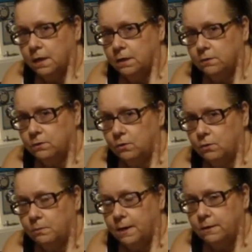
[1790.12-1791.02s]
I don't
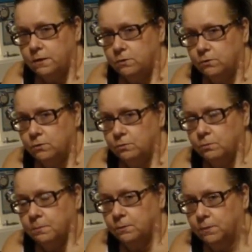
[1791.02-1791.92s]
know about you,
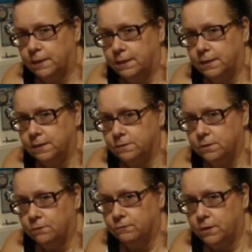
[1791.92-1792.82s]
but when it hits
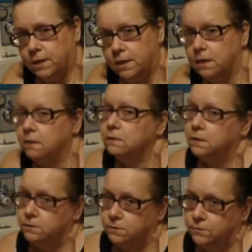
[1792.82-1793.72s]
over here,
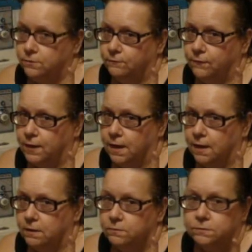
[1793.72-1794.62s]
that's too
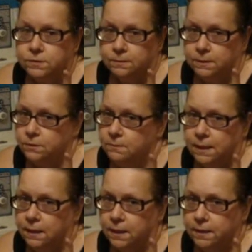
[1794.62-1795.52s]
far. Some of you
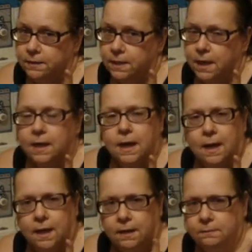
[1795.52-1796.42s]
might like that.
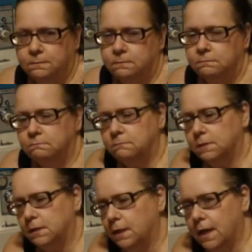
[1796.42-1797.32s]
I'm
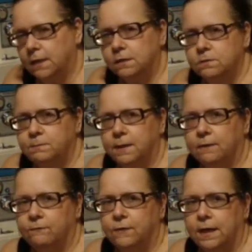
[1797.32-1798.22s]
not as big
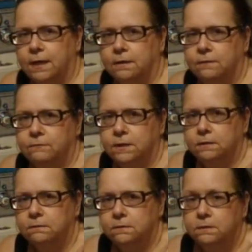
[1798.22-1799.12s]
a fan of
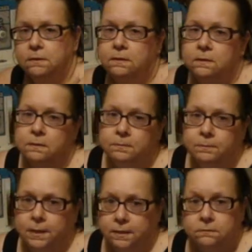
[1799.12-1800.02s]
it,
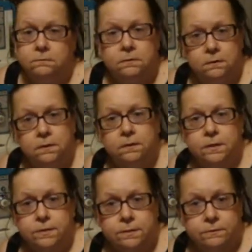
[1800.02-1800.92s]
but
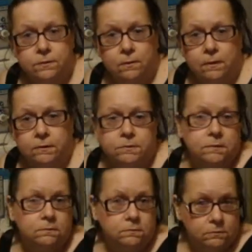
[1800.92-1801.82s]
this is yours.
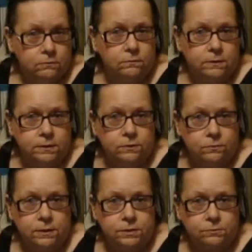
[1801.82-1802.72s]
Do what you
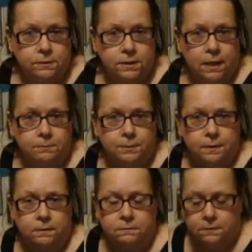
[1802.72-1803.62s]
wish with that
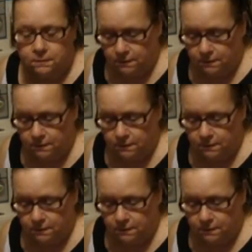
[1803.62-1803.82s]
part.